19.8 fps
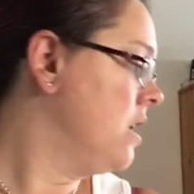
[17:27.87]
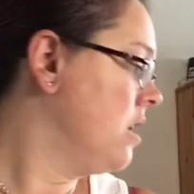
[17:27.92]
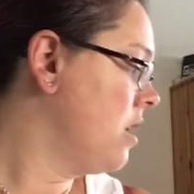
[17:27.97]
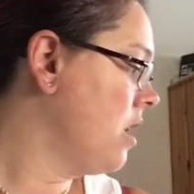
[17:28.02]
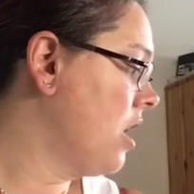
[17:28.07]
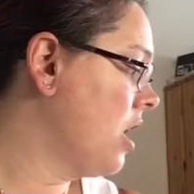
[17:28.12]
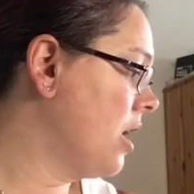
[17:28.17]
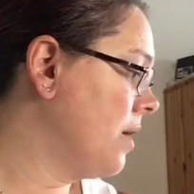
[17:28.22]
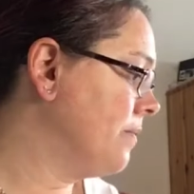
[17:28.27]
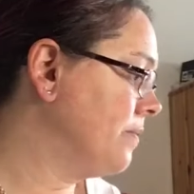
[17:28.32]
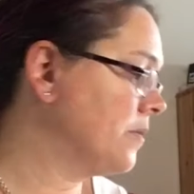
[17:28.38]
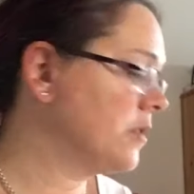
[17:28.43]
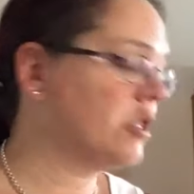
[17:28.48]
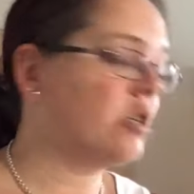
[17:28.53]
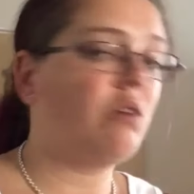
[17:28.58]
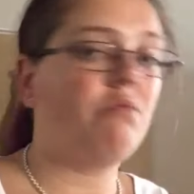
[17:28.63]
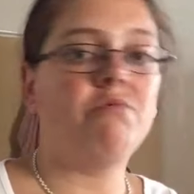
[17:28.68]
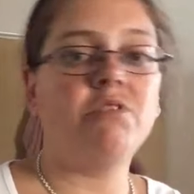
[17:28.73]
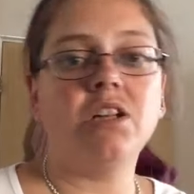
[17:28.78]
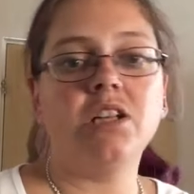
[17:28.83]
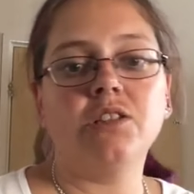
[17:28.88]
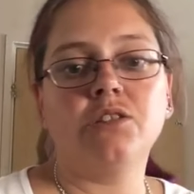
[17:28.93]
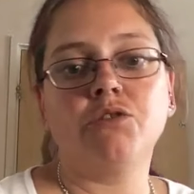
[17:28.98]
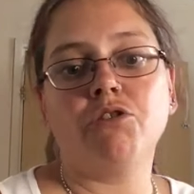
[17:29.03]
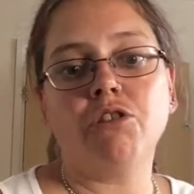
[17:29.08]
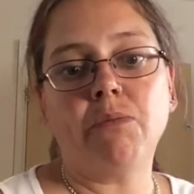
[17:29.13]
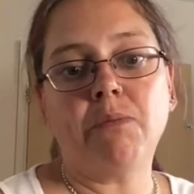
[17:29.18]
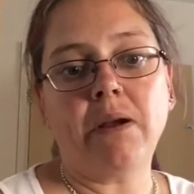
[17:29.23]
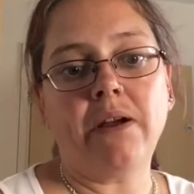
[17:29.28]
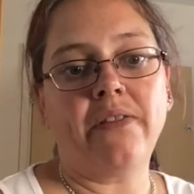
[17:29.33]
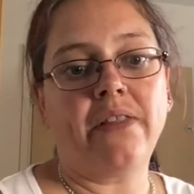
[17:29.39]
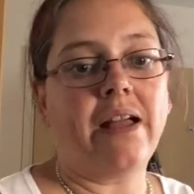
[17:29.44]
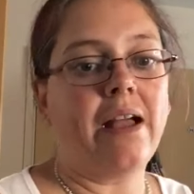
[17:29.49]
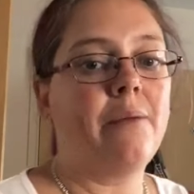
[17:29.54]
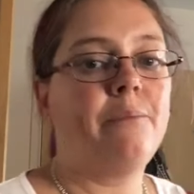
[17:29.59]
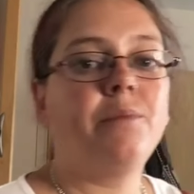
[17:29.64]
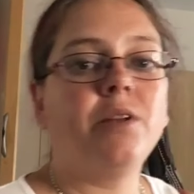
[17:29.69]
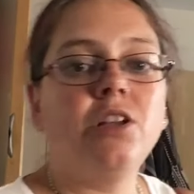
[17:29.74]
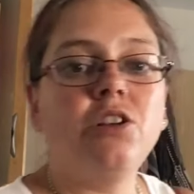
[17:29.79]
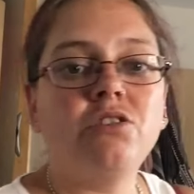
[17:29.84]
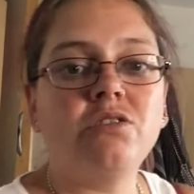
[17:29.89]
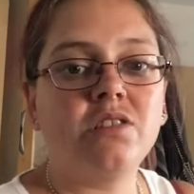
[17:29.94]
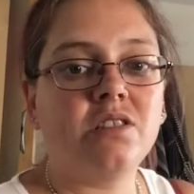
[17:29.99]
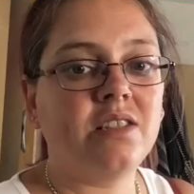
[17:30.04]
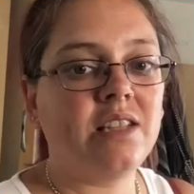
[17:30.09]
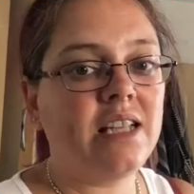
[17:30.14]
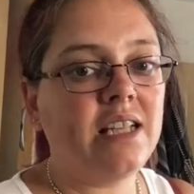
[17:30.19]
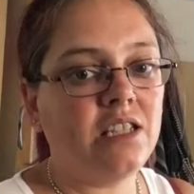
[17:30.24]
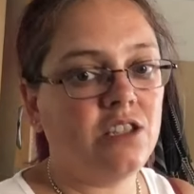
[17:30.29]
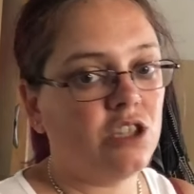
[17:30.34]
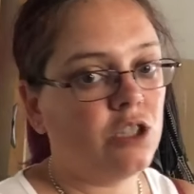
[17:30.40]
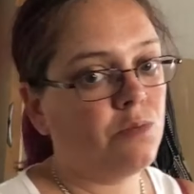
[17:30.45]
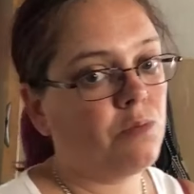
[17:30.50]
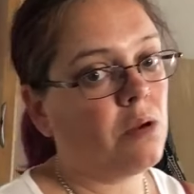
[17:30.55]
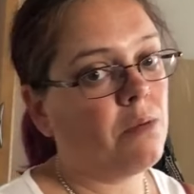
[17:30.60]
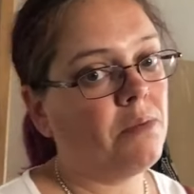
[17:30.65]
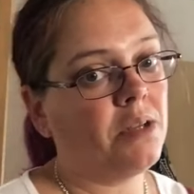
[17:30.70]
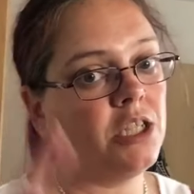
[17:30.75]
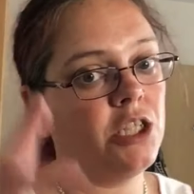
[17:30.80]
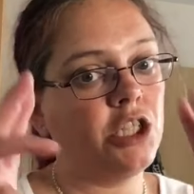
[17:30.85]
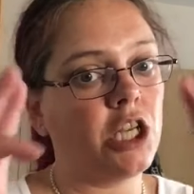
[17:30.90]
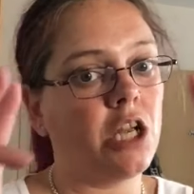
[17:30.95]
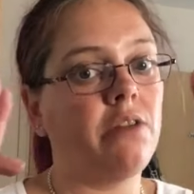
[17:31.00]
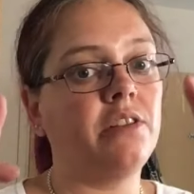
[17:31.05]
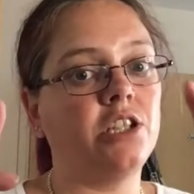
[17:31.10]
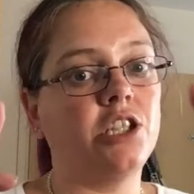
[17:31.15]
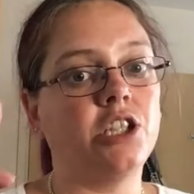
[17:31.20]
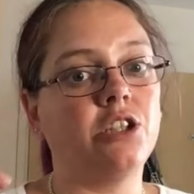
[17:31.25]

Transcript: Um, so I'm really sorry about that, but you can see just by me showing